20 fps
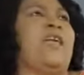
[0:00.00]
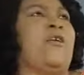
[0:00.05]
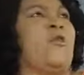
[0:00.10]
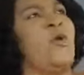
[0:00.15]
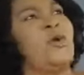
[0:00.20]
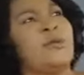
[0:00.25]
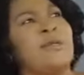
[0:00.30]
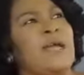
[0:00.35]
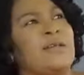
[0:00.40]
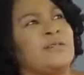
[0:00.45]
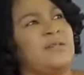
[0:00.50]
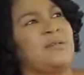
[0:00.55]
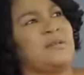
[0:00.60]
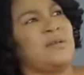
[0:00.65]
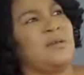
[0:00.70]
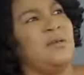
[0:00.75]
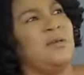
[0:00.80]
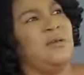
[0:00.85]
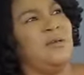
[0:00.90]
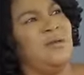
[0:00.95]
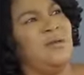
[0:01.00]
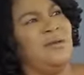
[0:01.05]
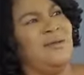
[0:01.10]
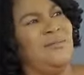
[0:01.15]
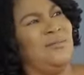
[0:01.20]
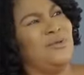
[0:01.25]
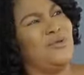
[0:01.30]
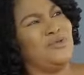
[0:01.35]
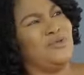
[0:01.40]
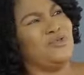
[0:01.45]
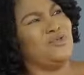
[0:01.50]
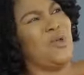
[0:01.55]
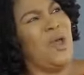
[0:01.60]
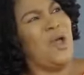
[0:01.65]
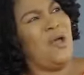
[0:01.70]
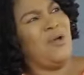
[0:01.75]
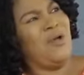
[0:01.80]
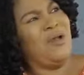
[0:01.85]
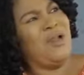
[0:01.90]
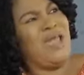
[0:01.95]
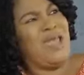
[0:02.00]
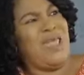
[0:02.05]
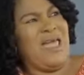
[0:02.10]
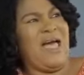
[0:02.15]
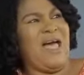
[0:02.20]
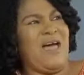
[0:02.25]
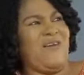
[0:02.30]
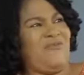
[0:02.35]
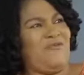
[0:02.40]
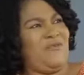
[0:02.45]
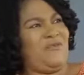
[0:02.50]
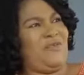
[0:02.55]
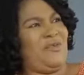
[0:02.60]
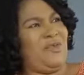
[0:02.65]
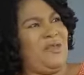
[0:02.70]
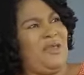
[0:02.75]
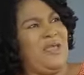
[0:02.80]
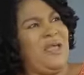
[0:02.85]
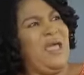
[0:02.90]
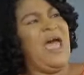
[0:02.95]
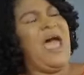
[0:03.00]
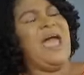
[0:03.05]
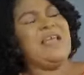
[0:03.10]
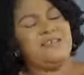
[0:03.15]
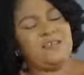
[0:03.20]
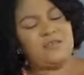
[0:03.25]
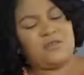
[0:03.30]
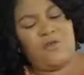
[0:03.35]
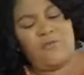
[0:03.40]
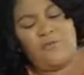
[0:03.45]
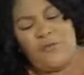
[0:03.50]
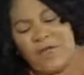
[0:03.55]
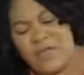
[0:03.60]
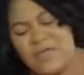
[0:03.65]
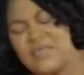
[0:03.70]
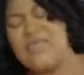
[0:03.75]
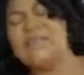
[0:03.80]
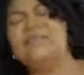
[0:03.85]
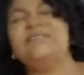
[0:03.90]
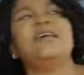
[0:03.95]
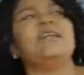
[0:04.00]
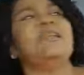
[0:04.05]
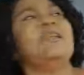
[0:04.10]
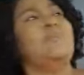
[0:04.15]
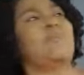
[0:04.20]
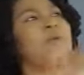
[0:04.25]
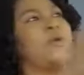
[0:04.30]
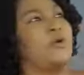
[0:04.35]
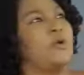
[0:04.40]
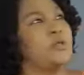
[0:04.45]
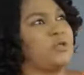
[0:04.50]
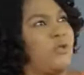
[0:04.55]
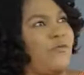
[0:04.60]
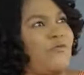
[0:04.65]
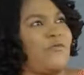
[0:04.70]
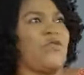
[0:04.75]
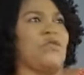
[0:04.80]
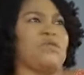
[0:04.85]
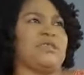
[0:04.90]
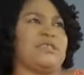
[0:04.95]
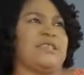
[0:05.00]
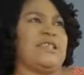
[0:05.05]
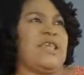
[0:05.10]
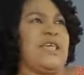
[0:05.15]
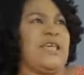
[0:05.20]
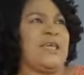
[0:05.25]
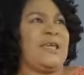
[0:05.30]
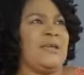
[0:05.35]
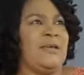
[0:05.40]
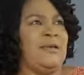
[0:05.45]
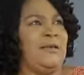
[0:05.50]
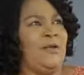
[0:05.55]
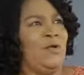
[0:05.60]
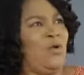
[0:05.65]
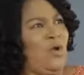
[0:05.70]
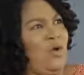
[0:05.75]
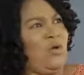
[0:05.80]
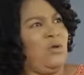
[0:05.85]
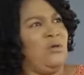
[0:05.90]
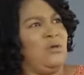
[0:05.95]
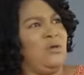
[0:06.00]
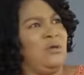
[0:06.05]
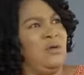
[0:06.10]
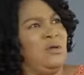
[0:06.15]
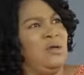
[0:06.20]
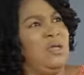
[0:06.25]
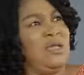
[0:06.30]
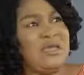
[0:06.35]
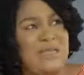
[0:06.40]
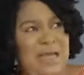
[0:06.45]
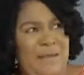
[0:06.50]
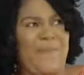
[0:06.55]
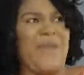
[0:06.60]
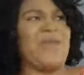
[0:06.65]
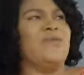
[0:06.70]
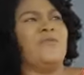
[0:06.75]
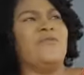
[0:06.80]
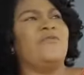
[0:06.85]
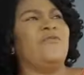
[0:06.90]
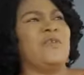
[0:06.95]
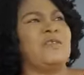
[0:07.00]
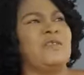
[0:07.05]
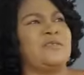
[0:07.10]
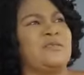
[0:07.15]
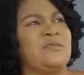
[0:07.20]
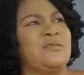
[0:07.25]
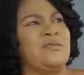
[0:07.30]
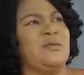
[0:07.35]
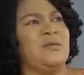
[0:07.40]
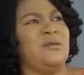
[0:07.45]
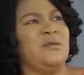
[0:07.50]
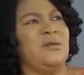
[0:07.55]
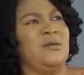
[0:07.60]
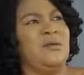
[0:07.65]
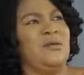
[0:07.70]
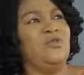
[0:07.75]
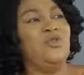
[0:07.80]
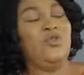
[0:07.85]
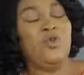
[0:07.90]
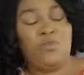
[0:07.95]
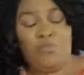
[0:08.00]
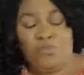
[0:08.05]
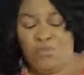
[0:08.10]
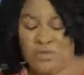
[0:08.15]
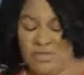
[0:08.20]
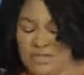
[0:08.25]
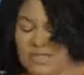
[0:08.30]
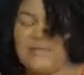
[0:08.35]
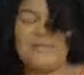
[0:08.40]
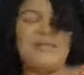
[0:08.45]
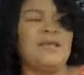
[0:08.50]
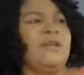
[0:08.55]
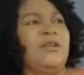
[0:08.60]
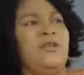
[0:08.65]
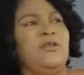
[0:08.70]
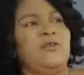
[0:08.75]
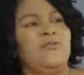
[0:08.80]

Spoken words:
like others. Because you are all I have. I suffer here daily because of your sake. Oh? It can't buy university. You must enter the